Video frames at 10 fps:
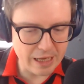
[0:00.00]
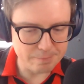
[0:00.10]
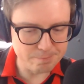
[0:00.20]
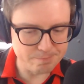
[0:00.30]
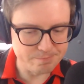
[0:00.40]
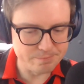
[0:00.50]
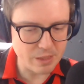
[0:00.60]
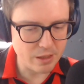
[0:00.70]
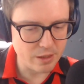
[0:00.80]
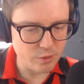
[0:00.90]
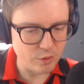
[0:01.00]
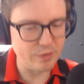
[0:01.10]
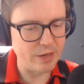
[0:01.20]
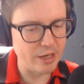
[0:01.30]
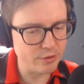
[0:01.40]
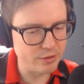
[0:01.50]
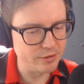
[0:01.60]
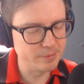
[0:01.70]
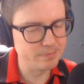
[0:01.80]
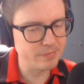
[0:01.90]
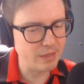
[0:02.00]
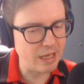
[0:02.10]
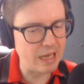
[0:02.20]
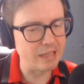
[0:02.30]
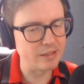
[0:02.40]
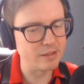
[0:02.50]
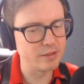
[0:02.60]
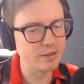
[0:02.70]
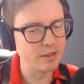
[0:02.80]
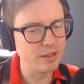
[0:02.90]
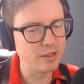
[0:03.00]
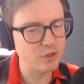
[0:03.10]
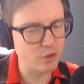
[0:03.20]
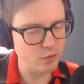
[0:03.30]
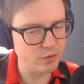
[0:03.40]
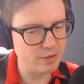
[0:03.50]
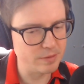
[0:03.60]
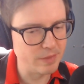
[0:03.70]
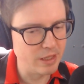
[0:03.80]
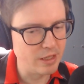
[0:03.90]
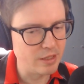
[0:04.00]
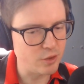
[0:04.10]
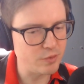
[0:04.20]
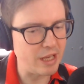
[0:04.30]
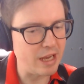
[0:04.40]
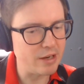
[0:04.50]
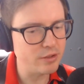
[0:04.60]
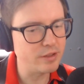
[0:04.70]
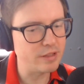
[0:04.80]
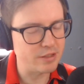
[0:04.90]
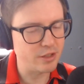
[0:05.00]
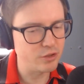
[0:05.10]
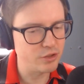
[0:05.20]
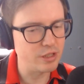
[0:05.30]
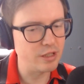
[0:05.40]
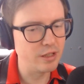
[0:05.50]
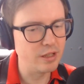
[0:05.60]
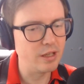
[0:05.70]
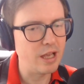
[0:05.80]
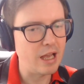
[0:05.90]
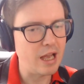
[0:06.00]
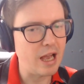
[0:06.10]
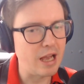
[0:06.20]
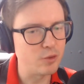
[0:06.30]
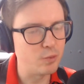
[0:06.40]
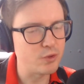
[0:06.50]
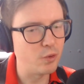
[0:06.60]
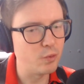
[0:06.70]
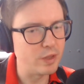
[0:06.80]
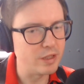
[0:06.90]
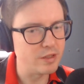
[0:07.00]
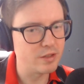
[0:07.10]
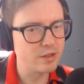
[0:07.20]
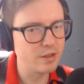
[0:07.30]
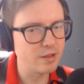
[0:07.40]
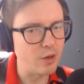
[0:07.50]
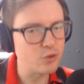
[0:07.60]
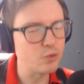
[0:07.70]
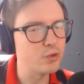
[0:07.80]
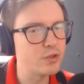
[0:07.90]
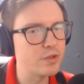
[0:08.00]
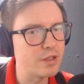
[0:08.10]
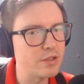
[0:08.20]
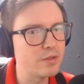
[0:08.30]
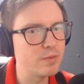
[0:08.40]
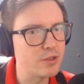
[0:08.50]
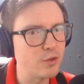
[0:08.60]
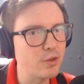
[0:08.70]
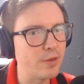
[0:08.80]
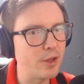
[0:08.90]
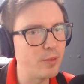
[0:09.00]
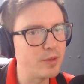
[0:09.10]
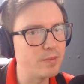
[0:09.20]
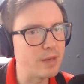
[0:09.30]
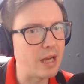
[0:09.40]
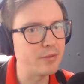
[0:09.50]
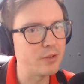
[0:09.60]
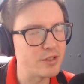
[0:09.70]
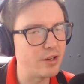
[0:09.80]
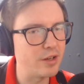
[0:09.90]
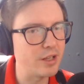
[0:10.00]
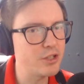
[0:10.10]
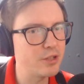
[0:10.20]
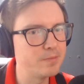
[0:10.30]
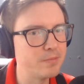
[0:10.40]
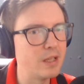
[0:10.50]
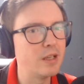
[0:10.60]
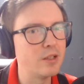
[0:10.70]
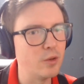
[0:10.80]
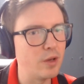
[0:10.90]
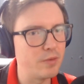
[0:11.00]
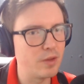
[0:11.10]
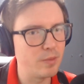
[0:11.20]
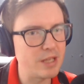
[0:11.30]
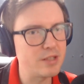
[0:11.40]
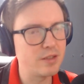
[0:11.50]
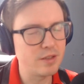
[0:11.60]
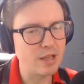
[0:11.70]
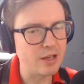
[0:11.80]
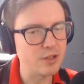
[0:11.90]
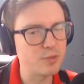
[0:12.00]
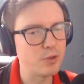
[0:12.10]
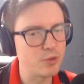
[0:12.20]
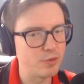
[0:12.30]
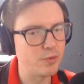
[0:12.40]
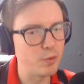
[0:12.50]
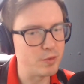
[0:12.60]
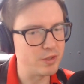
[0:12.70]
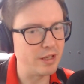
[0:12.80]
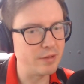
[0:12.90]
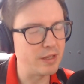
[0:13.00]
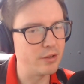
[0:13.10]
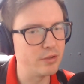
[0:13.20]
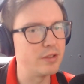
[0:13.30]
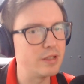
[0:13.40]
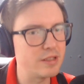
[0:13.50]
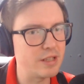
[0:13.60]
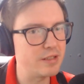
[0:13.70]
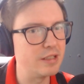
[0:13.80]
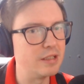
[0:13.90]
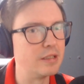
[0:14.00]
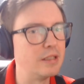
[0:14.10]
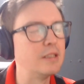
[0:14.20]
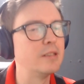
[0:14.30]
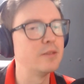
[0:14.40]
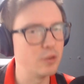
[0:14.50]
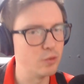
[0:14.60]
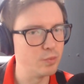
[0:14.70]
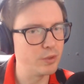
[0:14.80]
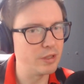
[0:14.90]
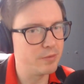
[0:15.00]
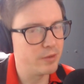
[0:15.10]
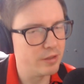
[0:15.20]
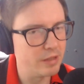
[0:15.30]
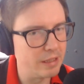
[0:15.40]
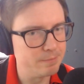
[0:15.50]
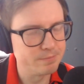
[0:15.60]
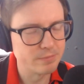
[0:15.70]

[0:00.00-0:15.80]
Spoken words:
the League of Ireland and Scotland, because obviously Ireland as a country has almost always outsourced its youth development after a certain age. If the best Irish players would have always left Ireland at 16 to go and play for